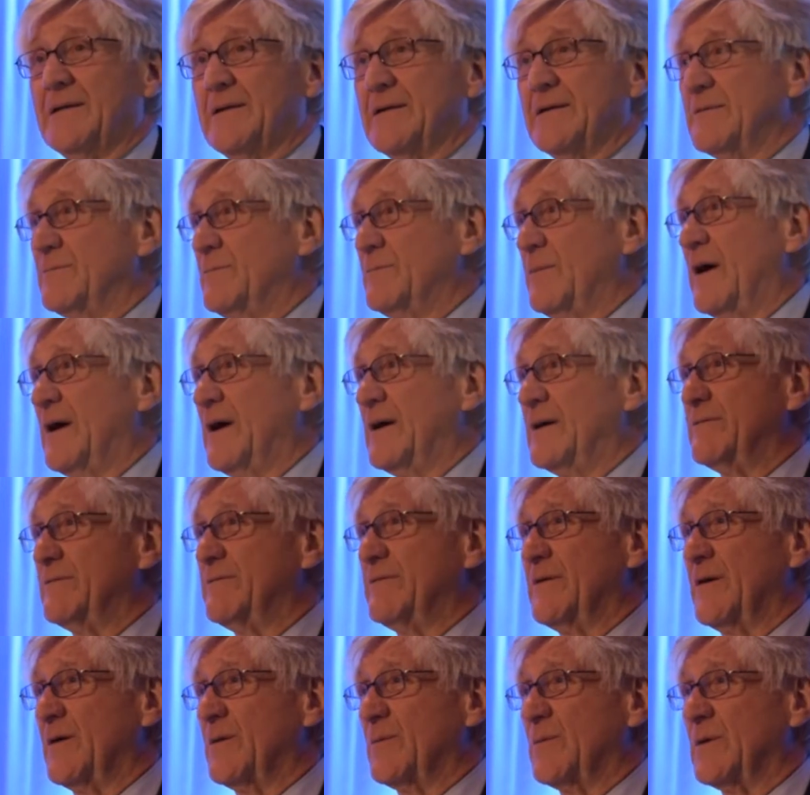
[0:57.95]
uh, behind
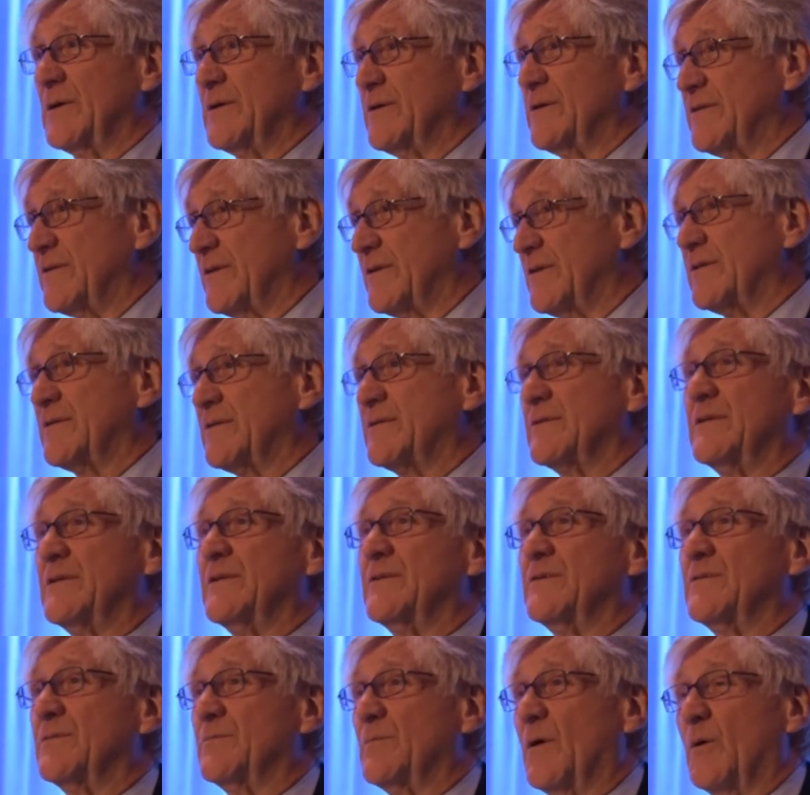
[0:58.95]
Fairwinds is,
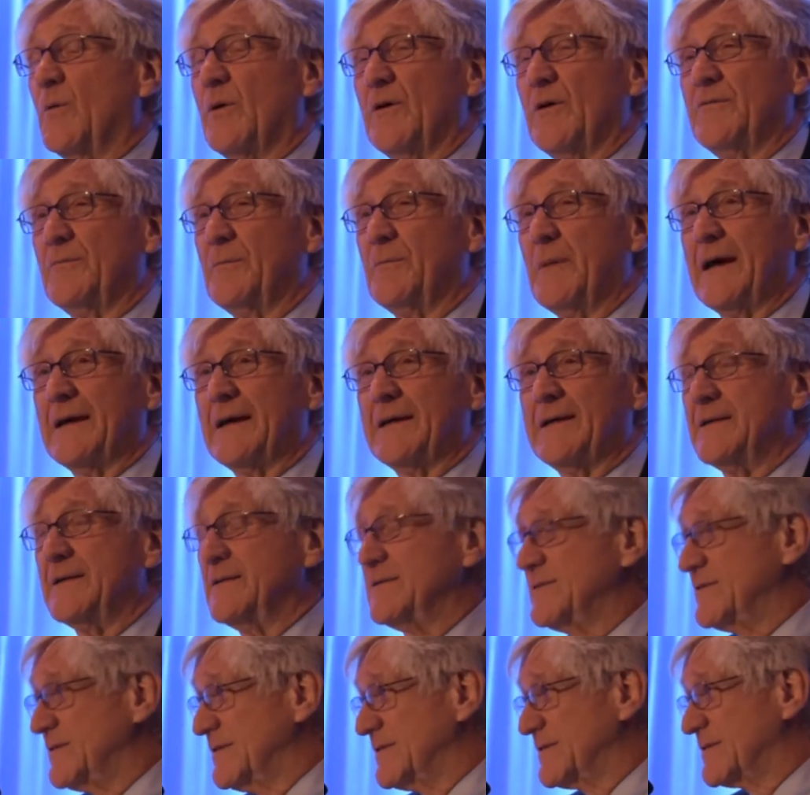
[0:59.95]
is my wife, Maggie,
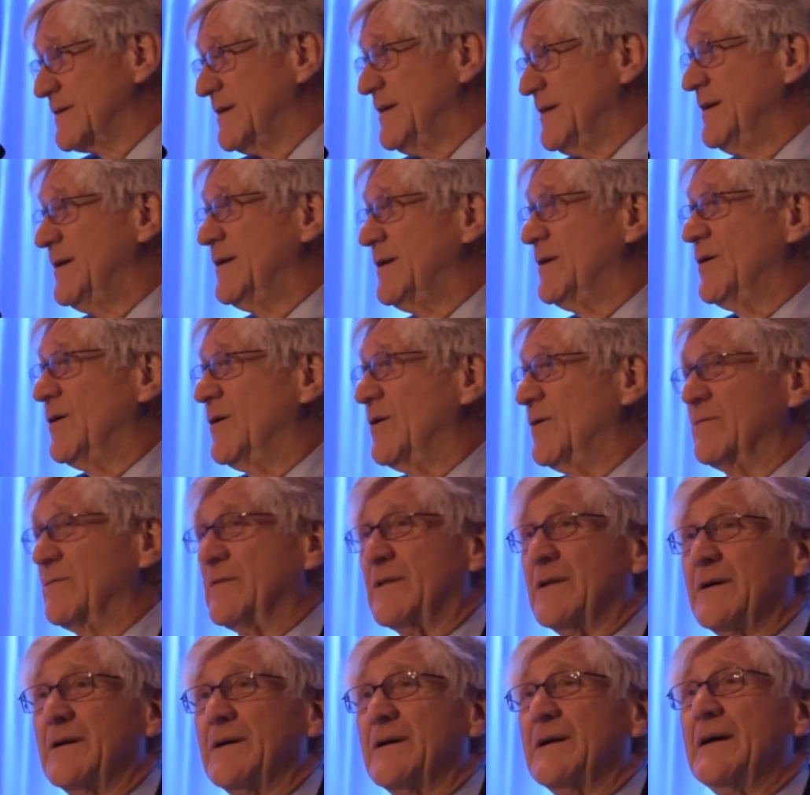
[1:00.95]
and she's over
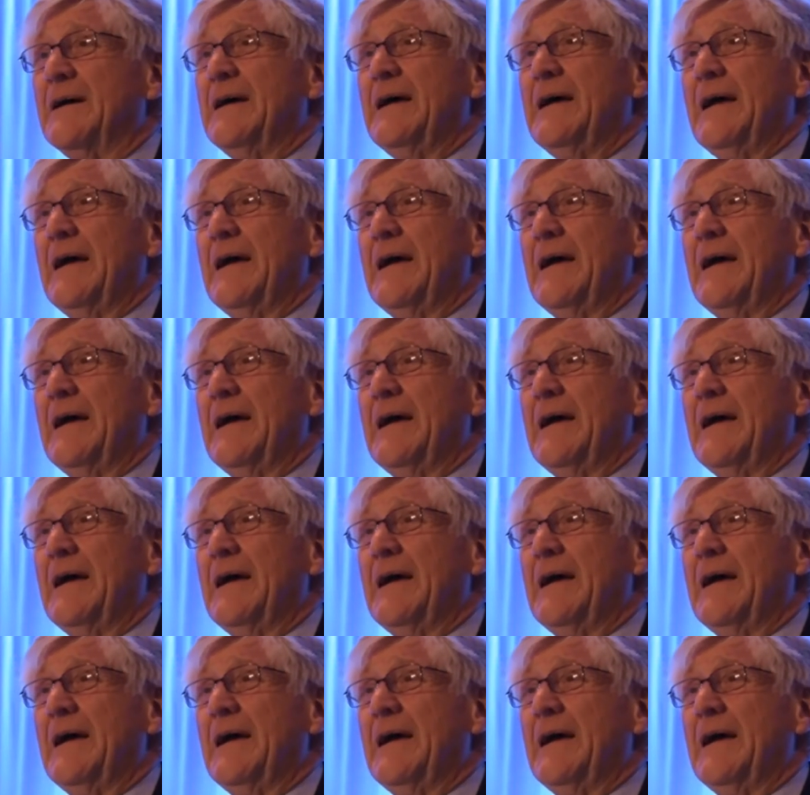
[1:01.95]
there. It's